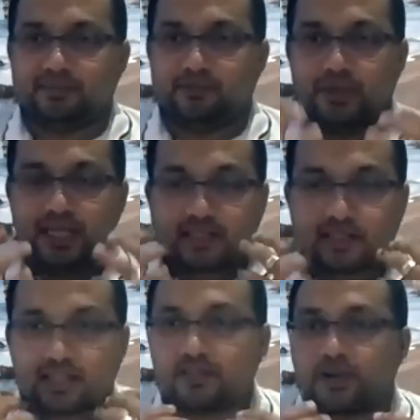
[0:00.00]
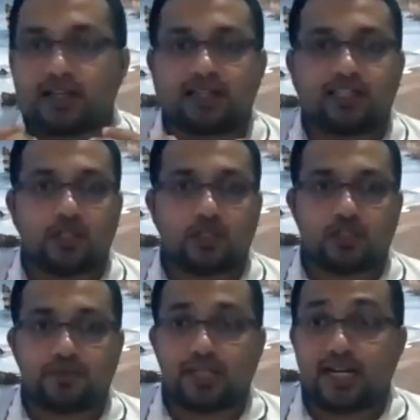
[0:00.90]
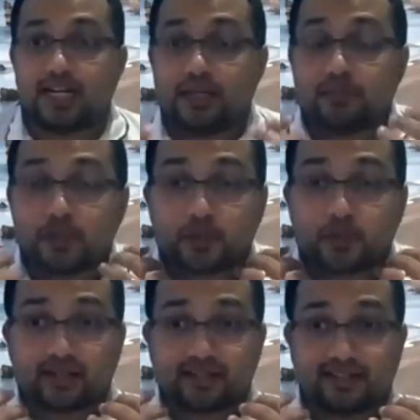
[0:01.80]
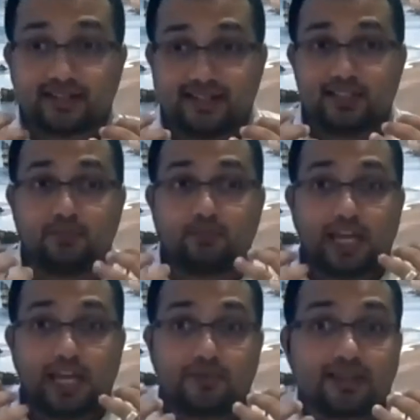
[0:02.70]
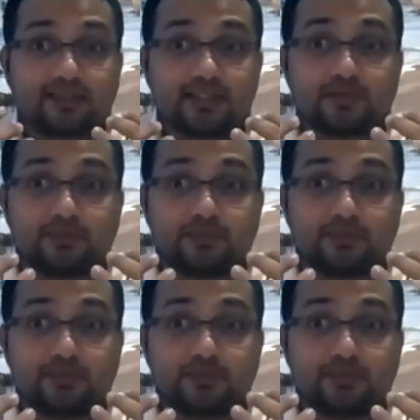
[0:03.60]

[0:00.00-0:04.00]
facial recognition software unable to recognize black faces,